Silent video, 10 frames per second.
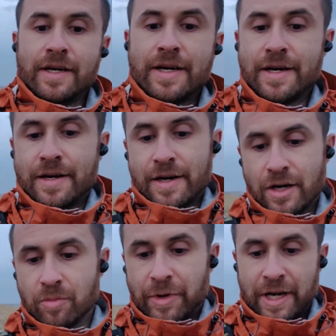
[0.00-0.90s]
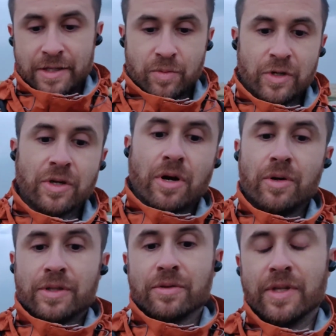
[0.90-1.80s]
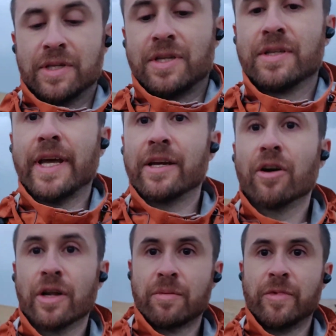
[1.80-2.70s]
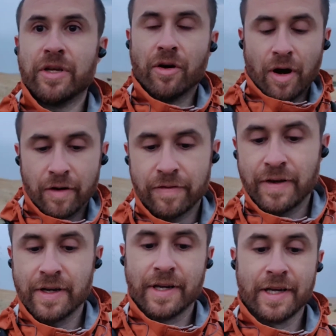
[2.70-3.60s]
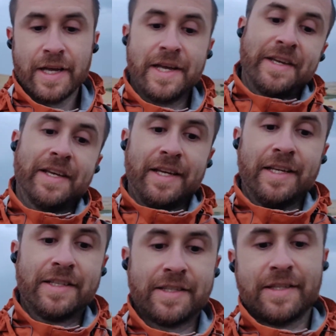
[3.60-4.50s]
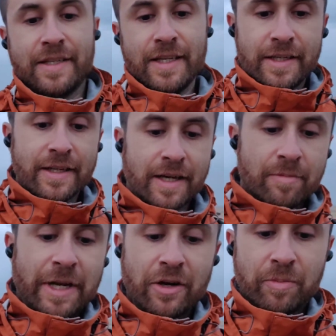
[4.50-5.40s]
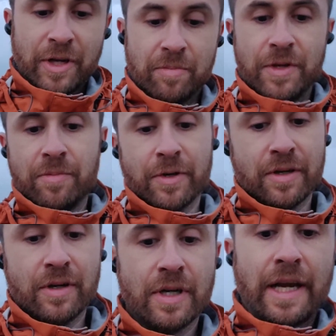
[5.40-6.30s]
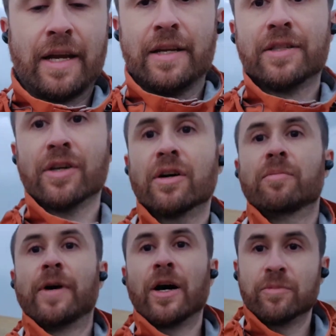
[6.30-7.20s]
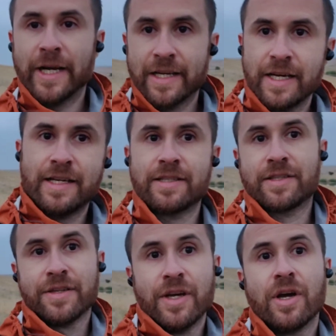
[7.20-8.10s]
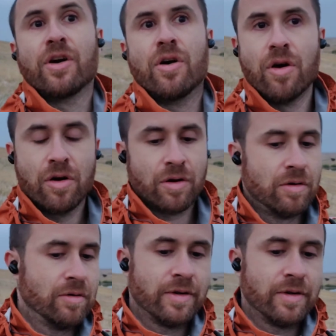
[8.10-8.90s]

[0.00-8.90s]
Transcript: our brains will go into this dichotomy of it's either I'm helping people and it's all about my clients, or